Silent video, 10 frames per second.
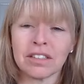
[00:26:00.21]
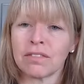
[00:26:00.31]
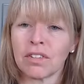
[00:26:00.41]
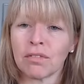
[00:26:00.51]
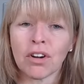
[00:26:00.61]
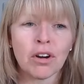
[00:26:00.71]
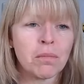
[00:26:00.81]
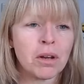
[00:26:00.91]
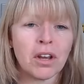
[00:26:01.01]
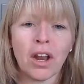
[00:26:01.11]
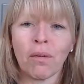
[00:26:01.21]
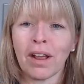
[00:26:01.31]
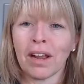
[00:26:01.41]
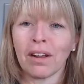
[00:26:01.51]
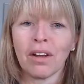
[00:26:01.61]
native environment,
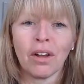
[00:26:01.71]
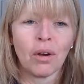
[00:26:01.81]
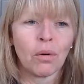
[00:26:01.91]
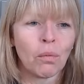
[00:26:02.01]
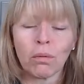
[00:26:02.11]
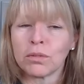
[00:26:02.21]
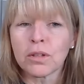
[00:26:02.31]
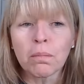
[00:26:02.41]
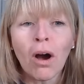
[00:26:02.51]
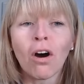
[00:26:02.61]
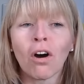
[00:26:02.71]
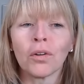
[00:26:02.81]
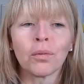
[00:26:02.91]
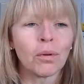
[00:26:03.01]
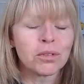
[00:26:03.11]
knowing what was the
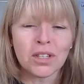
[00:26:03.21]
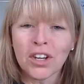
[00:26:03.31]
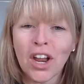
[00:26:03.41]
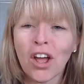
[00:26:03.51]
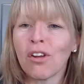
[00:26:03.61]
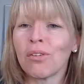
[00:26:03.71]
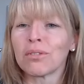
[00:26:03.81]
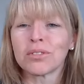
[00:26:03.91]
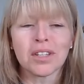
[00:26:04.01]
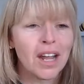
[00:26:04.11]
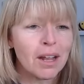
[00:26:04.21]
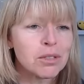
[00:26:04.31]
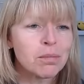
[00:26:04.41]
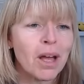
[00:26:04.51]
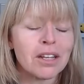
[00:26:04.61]
pod, what was the node, what was the
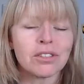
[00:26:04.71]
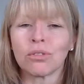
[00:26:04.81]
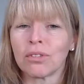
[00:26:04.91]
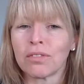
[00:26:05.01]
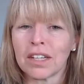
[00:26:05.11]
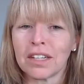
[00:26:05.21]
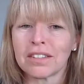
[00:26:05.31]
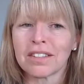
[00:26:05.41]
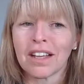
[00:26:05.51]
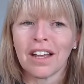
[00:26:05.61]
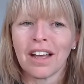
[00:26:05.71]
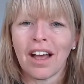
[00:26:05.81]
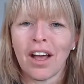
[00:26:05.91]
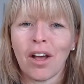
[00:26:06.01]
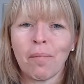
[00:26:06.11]
namespace, all of these
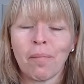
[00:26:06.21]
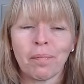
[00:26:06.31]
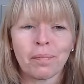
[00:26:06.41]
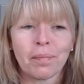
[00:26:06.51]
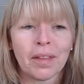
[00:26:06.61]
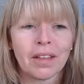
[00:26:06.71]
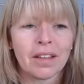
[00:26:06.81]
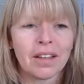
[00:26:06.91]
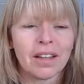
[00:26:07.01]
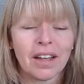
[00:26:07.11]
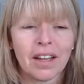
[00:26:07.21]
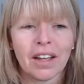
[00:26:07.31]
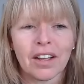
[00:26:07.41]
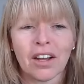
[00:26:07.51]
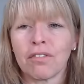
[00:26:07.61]
um,
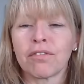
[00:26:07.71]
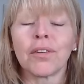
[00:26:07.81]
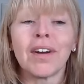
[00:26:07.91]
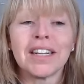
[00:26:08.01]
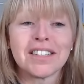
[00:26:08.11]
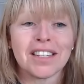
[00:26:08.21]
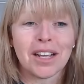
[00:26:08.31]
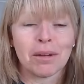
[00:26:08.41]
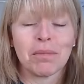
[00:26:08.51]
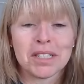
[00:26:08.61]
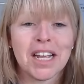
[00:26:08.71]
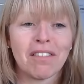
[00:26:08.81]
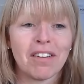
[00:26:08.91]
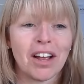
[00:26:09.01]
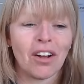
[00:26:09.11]
kind of forensic
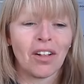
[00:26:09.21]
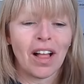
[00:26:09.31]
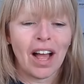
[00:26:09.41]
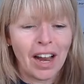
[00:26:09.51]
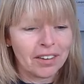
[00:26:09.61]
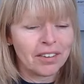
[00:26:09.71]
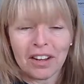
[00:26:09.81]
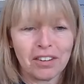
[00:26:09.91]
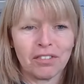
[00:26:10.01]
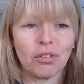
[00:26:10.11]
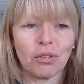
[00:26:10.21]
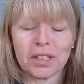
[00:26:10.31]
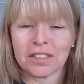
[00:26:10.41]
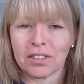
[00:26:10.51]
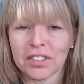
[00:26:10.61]
material and you've got all
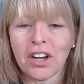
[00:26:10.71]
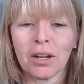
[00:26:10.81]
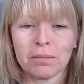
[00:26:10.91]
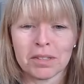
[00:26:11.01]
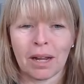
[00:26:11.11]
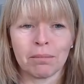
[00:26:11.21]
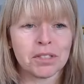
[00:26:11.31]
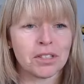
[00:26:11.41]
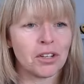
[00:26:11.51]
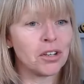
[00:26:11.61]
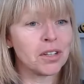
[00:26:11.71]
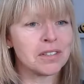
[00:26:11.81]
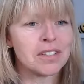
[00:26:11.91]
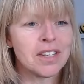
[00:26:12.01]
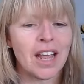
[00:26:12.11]
this sort of timestamps so you
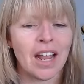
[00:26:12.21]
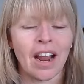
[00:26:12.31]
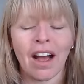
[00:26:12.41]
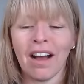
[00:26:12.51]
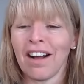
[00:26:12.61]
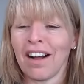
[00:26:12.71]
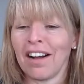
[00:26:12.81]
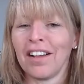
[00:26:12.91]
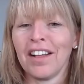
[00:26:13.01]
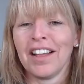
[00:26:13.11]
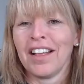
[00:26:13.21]
can see, ah,